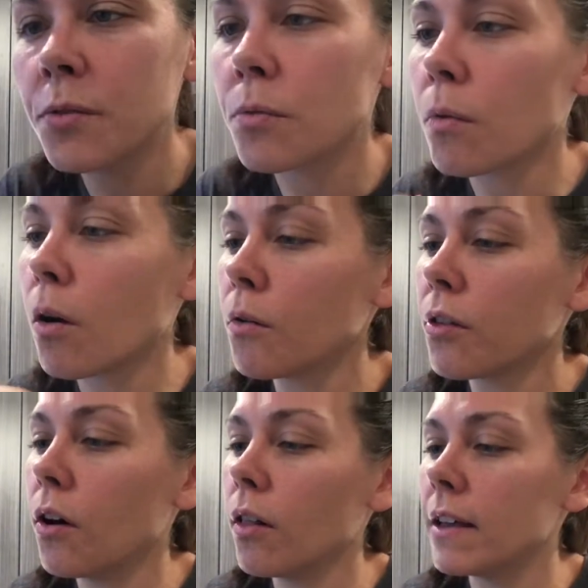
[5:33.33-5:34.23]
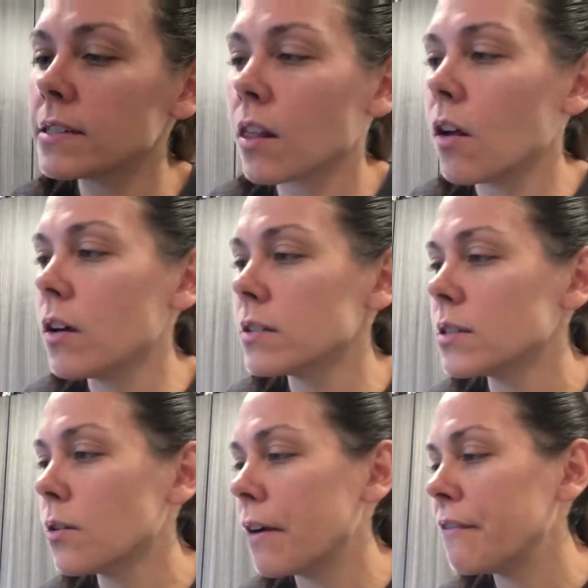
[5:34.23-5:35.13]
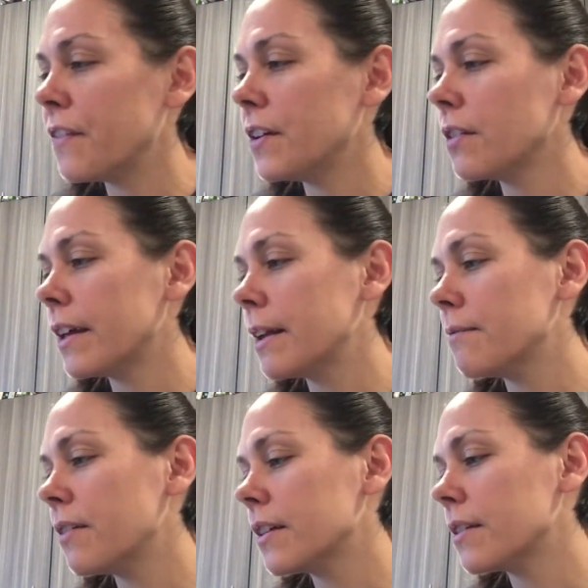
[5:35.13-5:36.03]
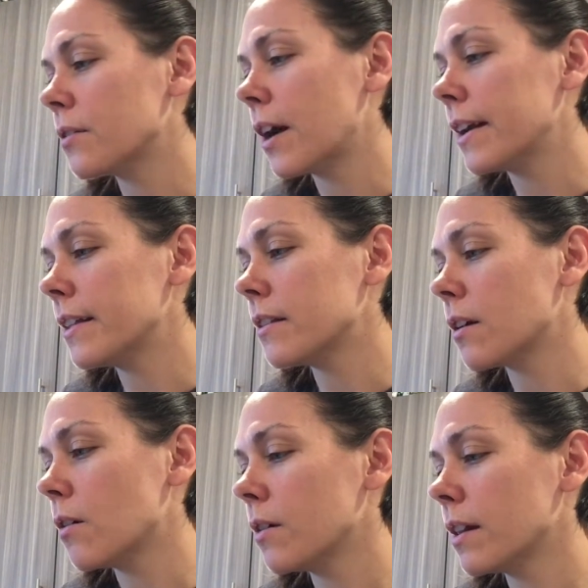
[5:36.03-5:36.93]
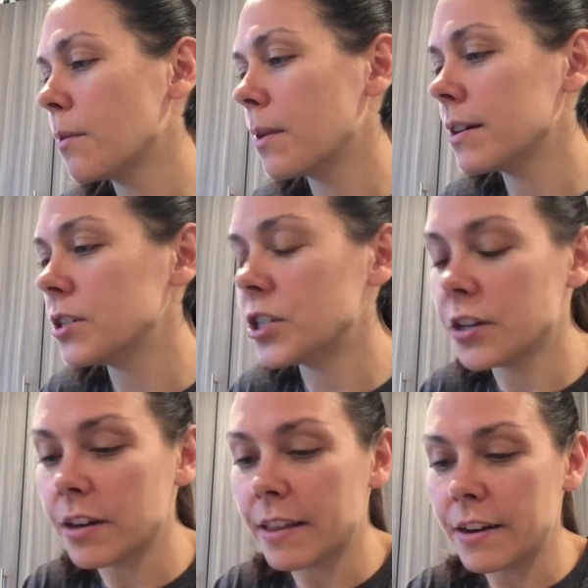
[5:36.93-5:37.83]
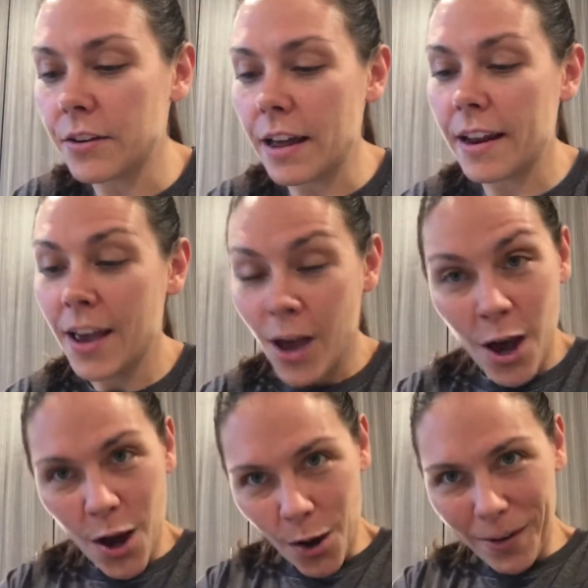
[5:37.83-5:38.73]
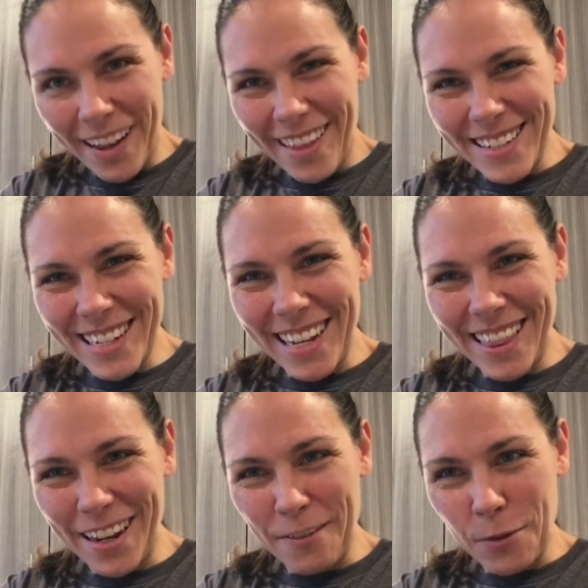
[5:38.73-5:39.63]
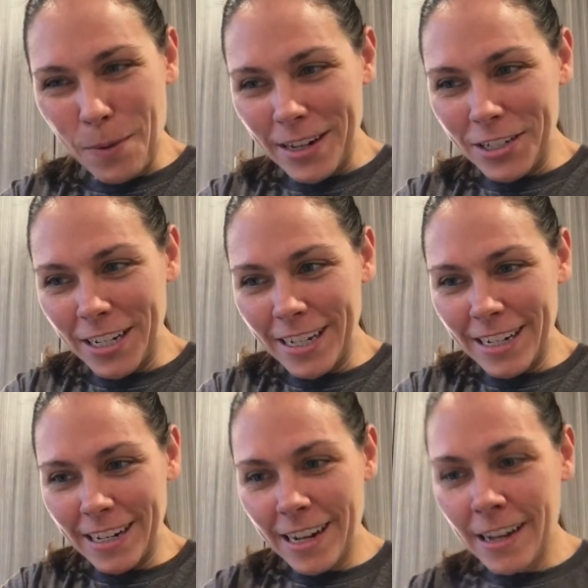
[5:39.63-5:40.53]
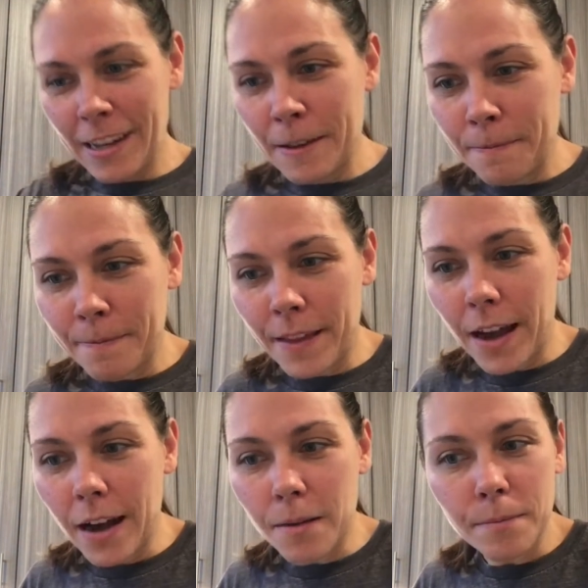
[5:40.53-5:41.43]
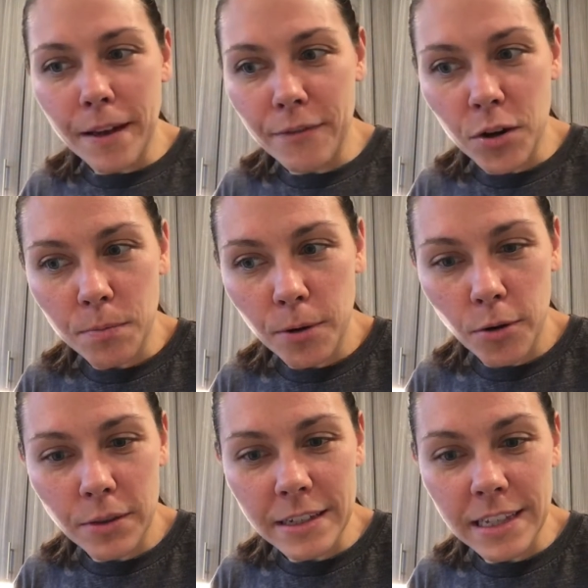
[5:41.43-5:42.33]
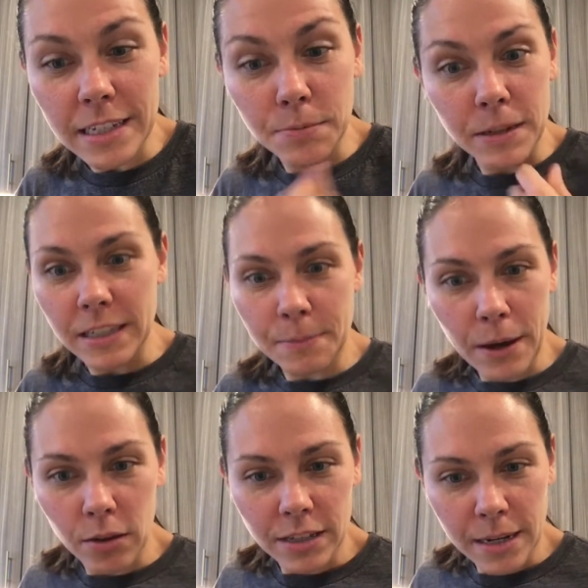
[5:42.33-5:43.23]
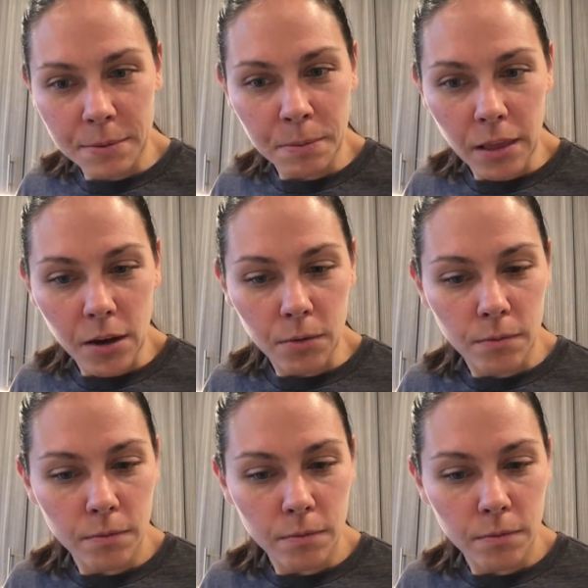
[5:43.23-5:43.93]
growth all has claws. So I feel like I'm finally cracking the code, and I wanted to share it on the internet. Okay, that is it. Thank you for watching. If you're a pro at these things, please leave me all the tips below.